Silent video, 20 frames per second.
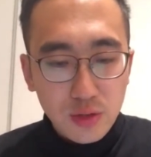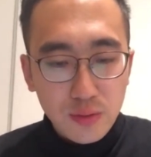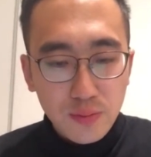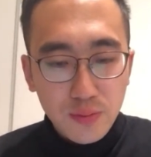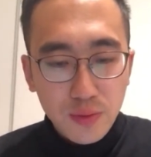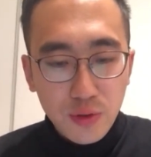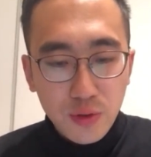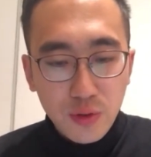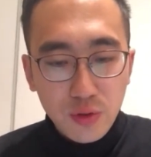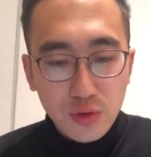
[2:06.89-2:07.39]

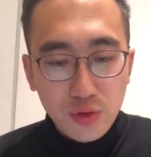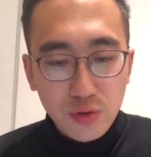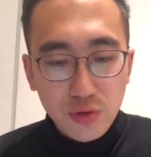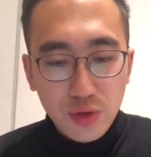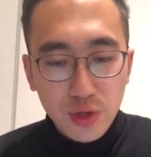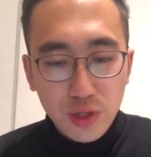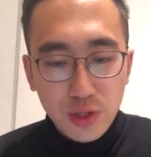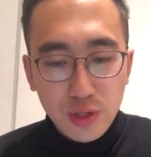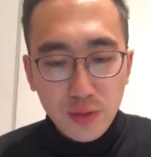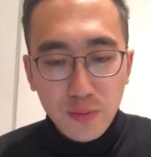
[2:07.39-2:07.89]
bills
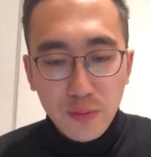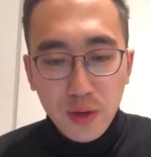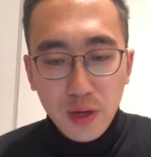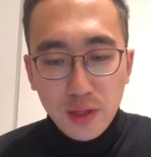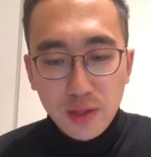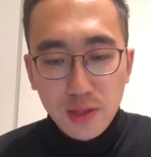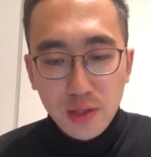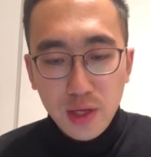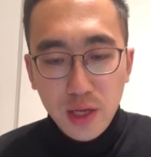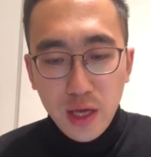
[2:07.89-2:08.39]
rate
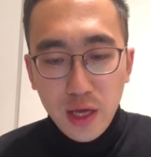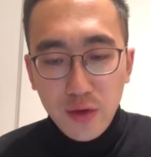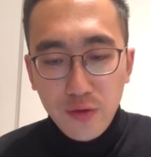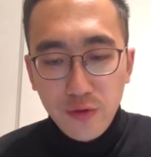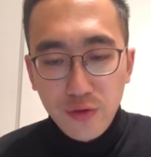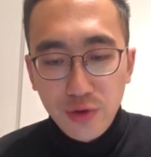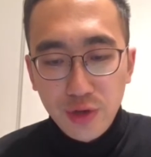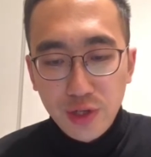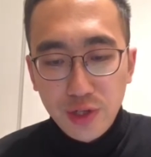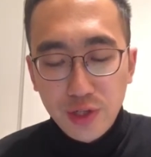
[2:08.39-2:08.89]
monthly
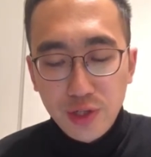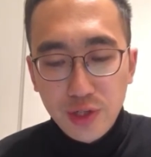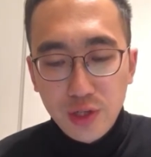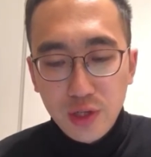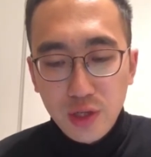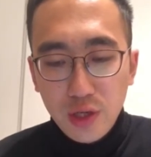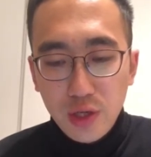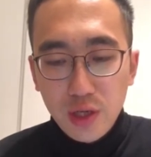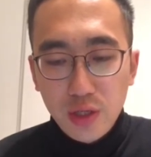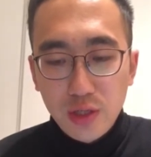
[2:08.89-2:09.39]
average
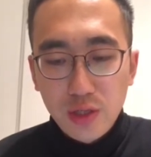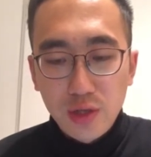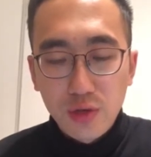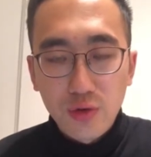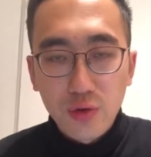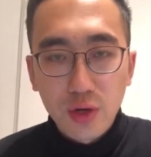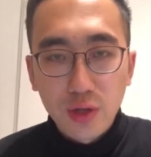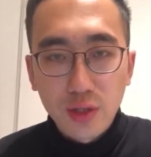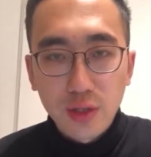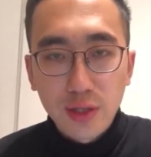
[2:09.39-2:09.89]
is
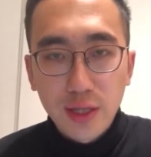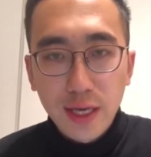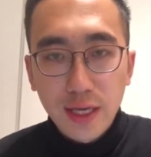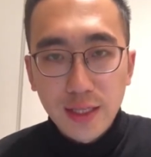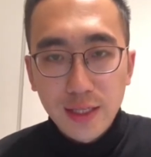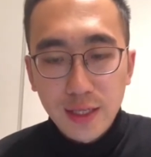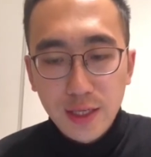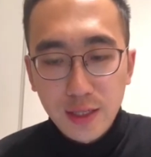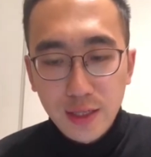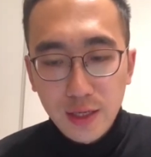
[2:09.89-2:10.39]
around
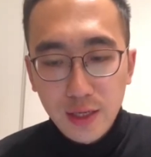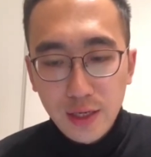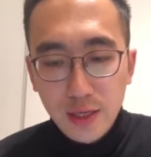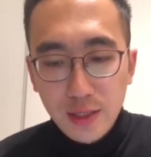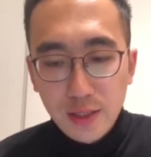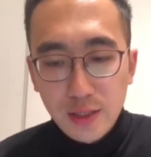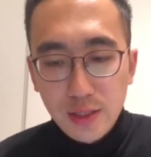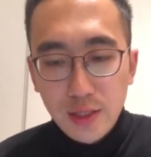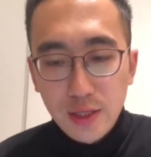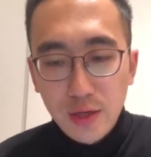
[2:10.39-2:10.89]
90
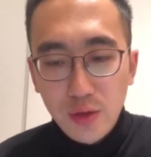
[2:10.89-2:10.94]
days,